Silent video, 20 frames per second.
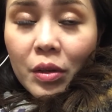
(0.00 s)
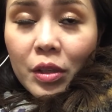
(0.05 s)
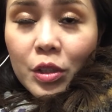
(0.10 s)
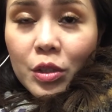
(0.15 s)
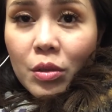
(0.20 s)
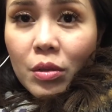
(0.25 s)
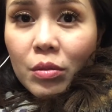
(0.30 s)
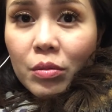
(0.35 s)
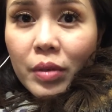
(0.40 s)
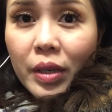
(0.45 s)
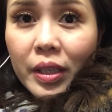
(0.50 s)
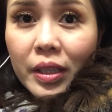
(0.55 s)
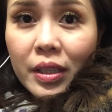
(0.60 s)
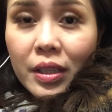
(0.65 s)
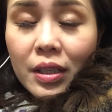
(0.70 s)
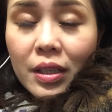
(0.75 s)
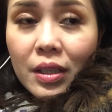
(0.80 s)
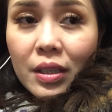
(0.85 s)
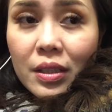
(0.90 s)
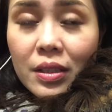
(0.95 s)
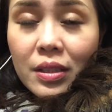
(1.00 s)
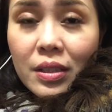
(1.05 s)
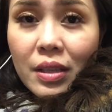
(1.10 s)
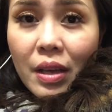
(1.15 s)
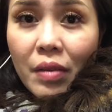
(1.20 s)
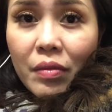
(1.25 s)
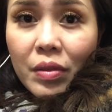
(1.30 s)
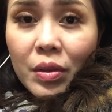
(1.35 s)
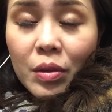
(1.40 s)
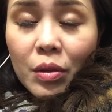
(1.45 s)
it's already
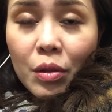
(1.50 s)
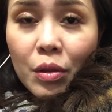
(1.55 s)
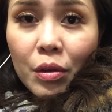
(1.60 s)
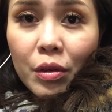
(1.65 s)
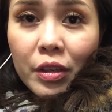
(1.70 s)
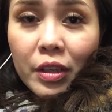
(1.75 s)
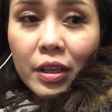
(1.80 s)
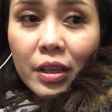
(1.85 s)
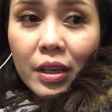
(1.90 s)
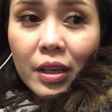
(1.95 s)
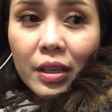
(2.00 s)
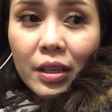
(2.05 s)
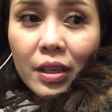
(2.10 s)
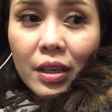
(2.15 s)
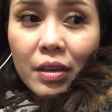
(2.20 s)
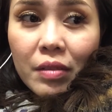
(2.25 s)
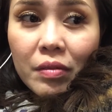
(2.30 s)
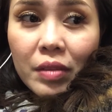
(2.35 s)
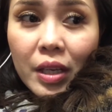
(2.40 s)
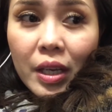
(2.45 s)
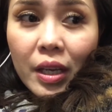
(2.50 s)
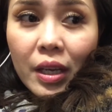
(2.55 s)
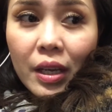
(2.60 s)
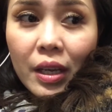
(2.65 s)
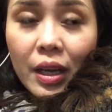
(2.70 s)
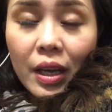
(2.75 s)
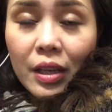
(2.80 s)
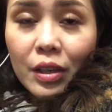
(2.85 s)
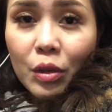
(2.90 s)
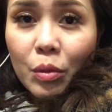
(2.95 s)
7:30 in the evening
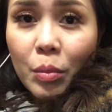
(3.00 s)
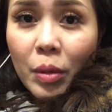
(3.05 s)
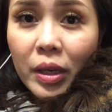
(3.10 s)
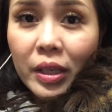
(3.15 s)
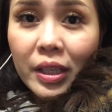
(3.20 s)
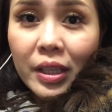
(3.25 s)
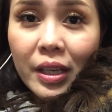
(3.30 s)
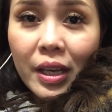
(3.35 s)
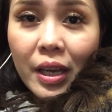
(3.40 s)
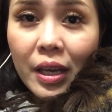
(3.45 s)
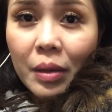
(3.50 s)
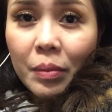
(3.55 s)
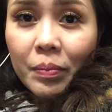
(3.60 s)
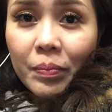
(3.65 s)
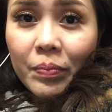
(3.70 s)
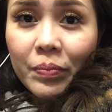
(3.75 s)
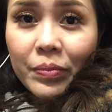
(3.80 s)
and nobody came.